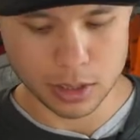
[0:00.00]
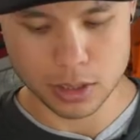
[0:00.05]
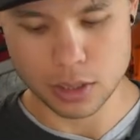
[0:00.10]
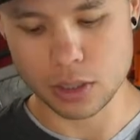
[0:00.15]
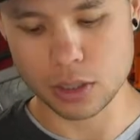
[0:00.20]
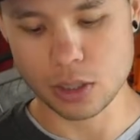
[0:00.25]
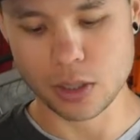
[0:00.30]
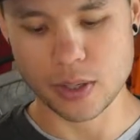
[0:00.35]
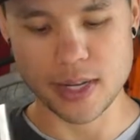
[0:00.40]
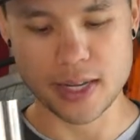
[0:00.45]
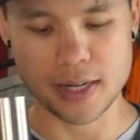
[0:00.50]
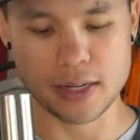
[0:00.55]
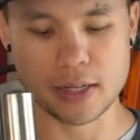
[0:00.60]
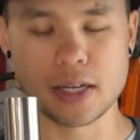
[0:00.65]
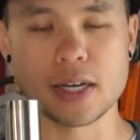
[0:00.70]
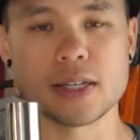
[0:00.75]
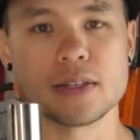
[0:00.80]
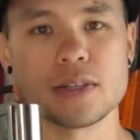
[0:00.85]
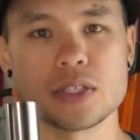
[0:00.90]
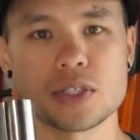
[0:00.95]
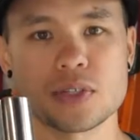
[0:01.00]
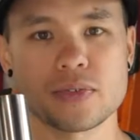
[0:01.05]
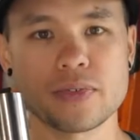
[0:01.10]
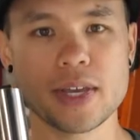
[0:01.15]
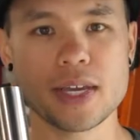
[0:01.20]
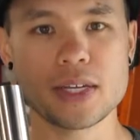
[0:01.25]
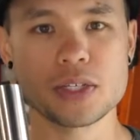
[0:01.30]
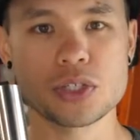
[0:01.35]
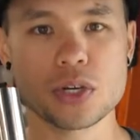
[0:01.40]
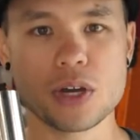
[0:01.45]
I'll go ahead and cut this
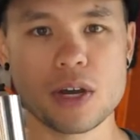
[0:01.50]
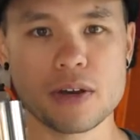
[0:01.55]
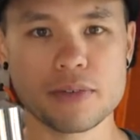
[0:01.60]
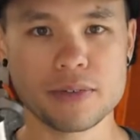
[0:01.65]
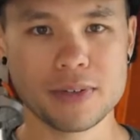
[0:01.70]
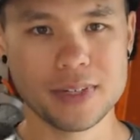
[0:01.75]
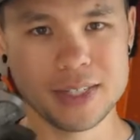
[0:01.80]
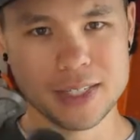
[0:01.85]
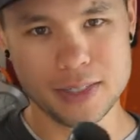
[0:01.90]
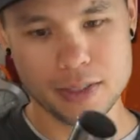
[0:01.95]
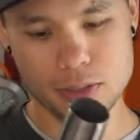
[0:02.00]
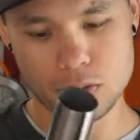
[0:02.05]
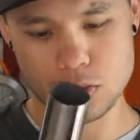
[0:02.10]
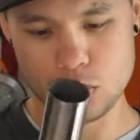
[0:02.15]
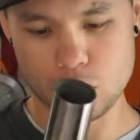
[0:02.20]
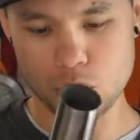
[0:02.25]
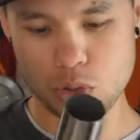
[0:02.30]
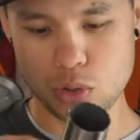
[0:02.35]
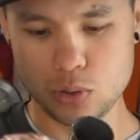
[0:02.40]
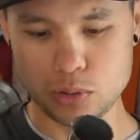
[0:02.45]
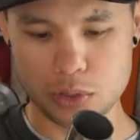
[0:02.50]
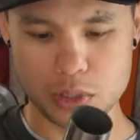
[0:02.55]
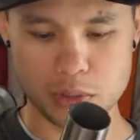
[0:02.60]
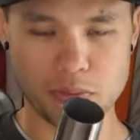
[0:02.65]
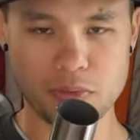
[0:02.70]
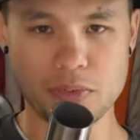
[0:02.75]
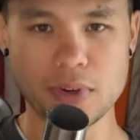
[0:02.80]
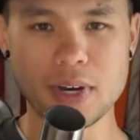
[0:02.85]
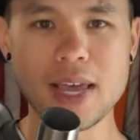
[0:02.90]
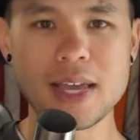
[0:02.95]
flange off, do
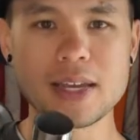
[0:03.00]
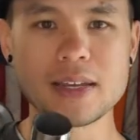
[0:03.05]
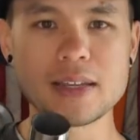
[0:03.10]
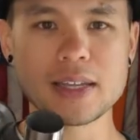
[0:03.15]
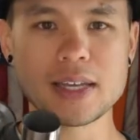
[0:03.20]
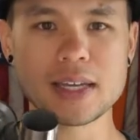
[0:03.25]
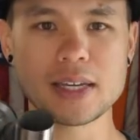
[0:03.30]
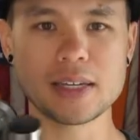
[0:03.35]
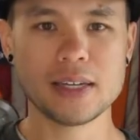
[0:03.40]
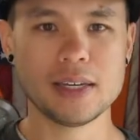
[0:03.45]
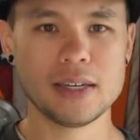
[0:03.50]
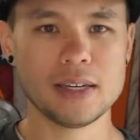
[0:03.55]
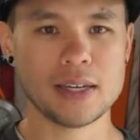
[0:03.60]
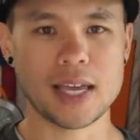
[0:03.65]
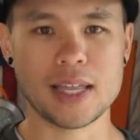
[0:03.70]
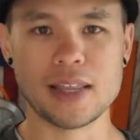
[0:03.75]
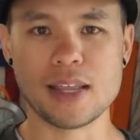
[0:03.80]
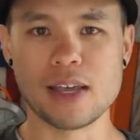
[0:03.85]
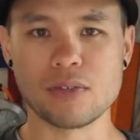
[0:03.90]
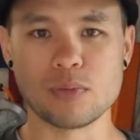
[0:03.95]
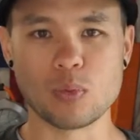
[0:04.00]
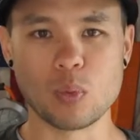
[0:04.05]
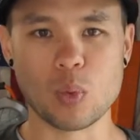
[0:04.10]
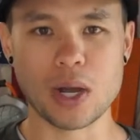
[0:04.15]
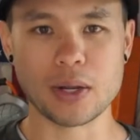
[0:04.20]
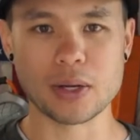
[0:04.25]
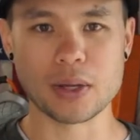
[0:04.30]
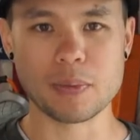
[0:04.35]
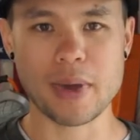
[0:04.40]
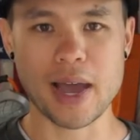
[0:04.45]
some finagling, and then
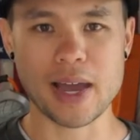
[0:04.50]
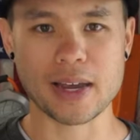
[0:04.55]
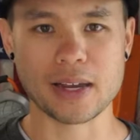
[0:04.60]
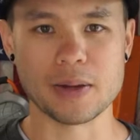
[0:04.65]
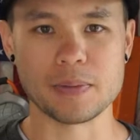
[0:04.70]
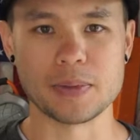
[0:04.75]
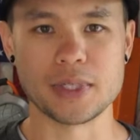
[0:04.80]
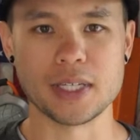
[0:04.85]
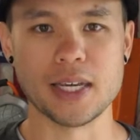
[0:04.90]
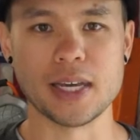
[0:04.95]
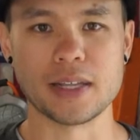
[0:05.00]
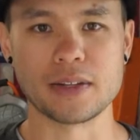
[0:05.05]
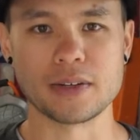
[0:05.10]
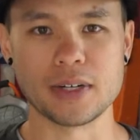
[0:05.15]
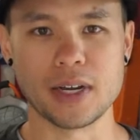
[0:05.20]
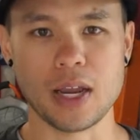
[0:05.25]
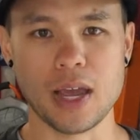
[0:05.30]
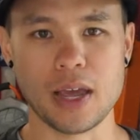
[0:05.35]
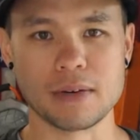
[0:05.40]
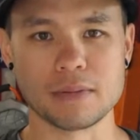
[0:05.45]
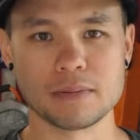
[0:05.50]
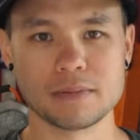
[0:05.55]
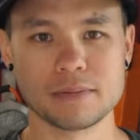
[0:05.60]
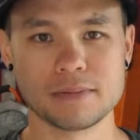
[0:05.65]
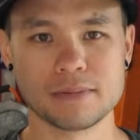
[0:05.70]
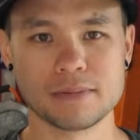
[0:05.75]
weld it back up together again.